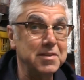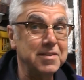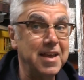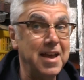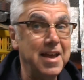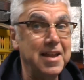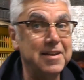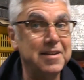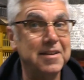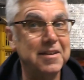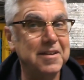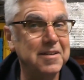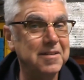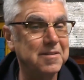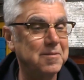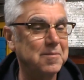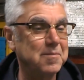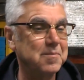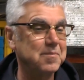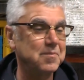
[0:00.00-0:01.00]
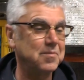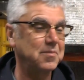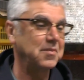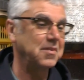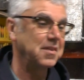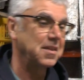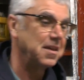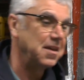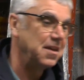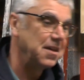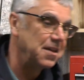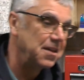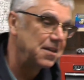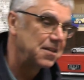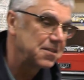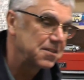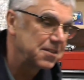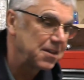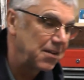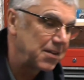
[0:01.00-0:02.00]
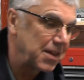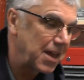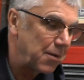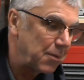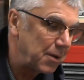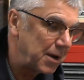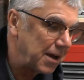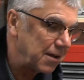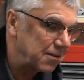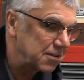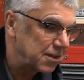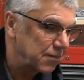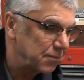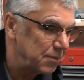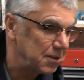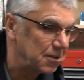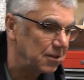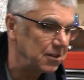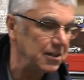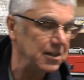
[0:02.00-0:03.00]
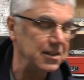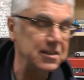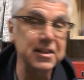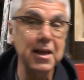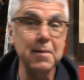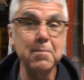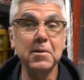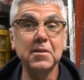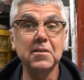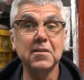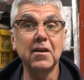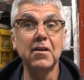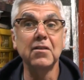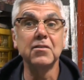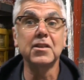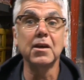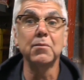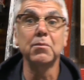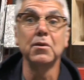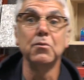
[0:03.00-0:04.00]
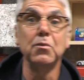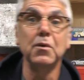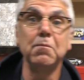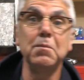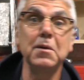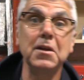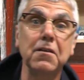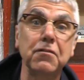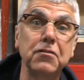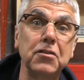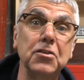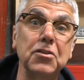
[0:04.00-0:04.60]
10. So yeah, what else have we done in this episode? So we've been off to